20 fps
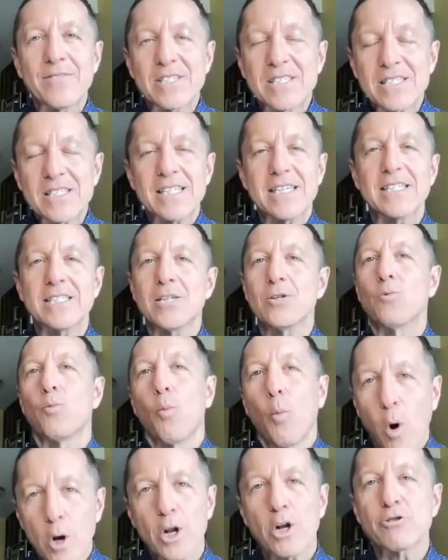of its
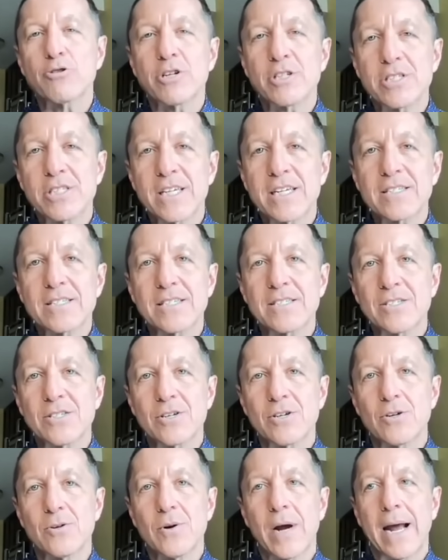season,
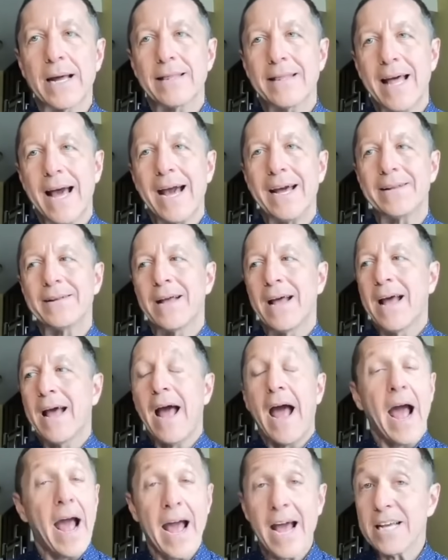162, and that
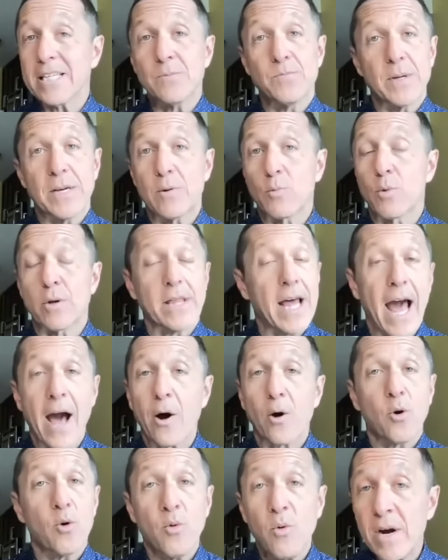has been,
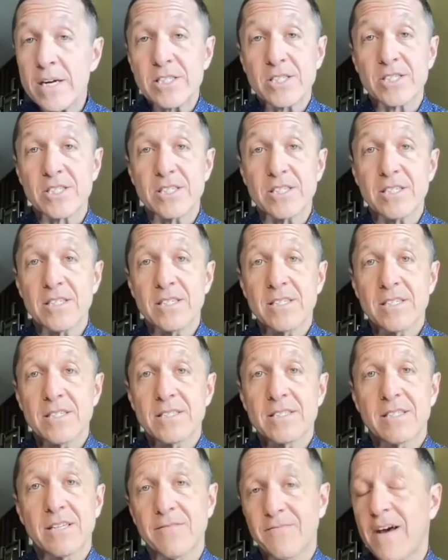without question,
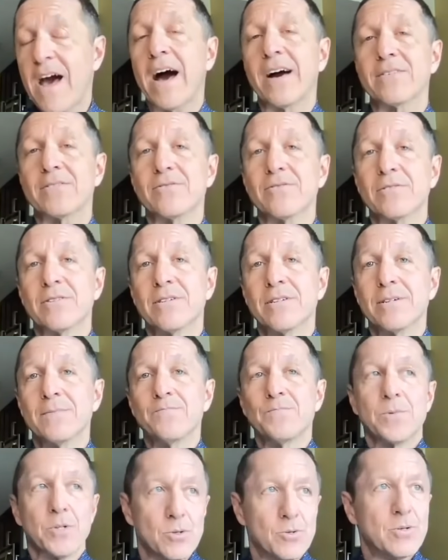devalued.
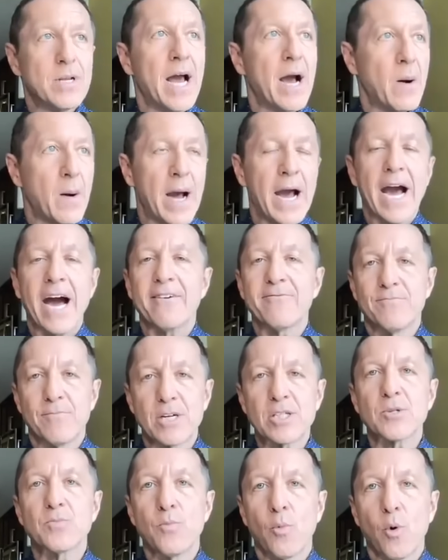You now have
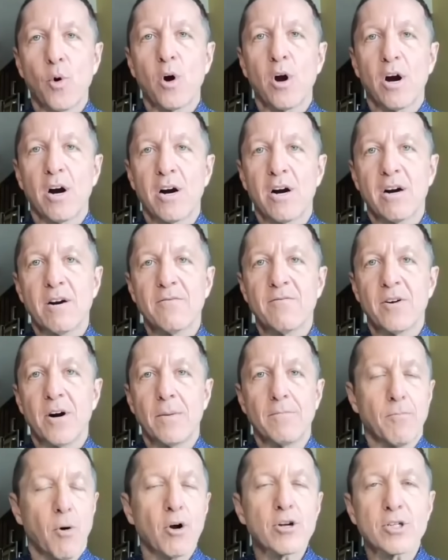much more of
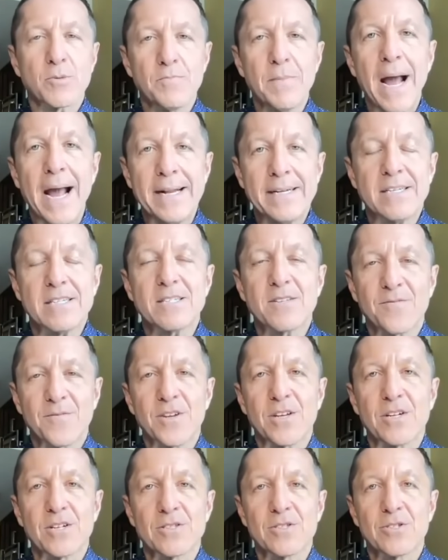a March Madness
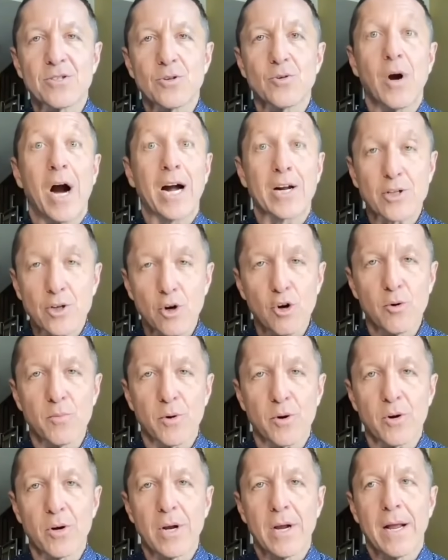feel to
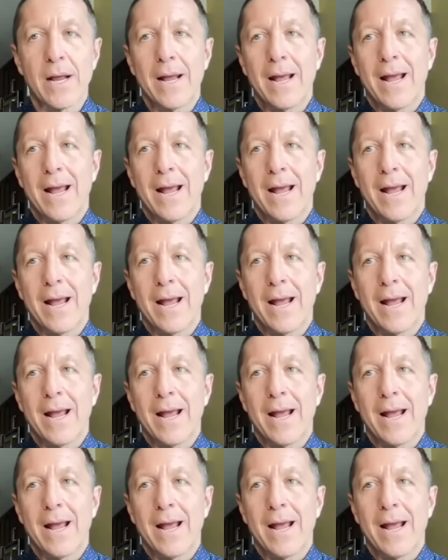October,